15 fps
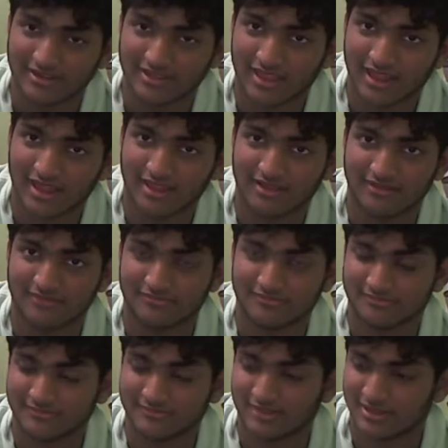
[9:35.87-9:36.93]
that,
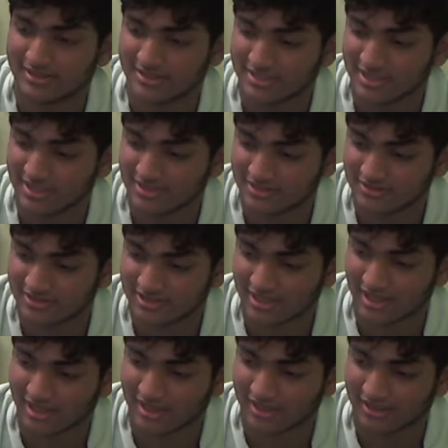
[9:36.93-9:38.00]
the teacher's
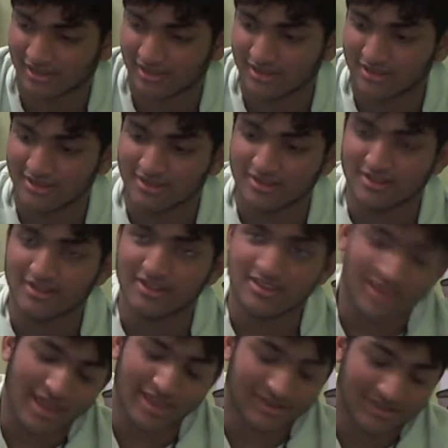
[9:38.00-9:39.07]
like,
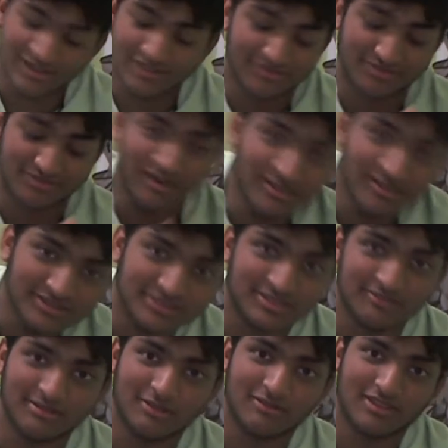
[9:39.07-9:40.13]
yeah, you could have done
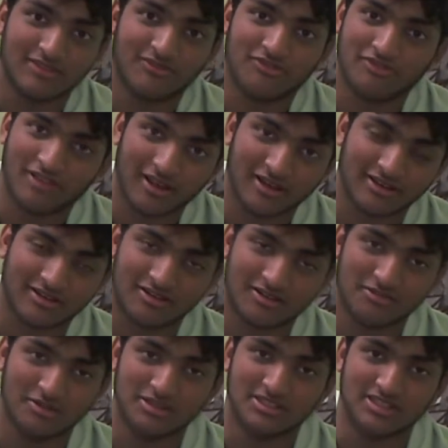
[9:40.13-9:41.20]
something with the flying
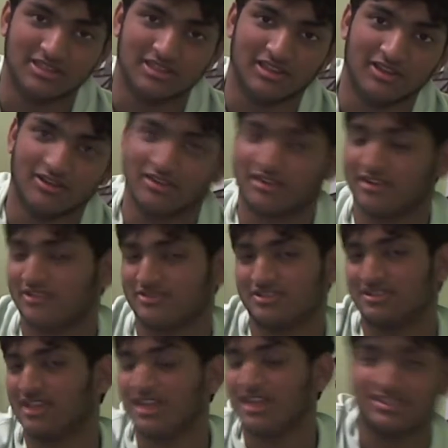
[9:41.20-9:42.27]
armadillo. You could have
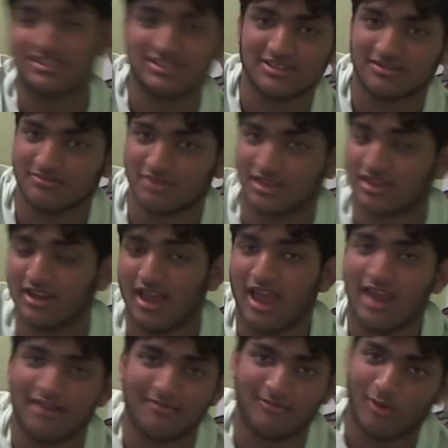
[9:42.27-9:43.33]
said something. You could have
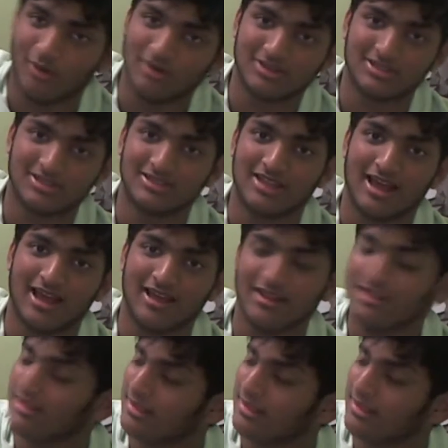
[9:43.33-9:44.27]
added more to that.